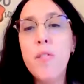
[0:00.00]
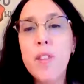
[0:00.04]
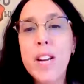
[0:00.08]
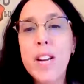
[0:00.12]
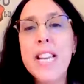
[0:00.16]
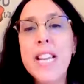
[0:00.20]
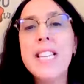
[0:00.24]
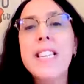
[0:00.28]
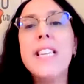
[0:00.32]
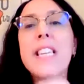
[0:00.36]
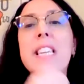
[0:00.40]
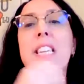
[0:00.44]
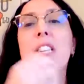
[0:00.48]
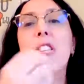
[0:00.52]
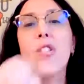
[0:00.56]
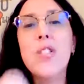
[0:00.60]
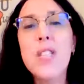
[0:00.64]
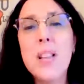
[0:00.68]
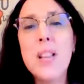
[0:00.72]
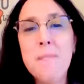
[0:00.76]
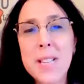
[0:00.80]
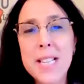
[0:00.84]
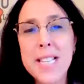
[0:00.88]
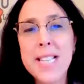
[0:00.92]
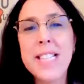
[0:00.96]
really teach
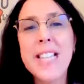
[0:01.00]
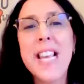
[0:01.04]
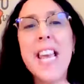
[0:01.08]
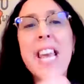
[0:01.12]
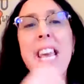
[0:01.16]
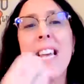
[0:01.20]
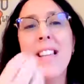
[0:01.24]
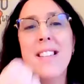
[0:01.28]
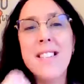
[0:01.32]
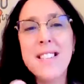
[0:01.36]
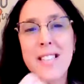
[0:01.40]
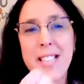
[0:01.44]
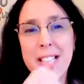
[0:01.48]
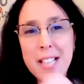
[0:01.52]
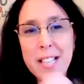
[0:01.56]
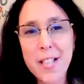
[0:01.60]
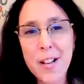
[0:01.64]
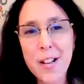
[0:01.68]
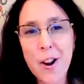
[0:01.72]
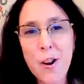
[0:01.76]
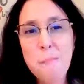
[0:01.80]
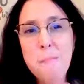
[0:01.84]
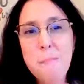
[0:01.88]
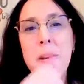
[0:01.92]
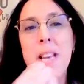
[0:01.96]
them the skills that
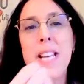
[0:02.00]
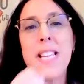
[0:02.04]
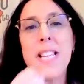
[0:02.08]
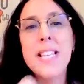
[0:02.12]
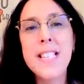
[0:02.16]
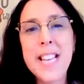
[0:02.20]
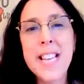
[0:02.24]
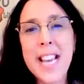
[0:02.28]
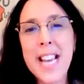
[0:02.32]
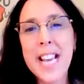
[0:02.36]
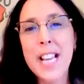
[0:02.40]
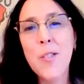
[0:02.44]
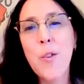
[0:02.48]
they're missing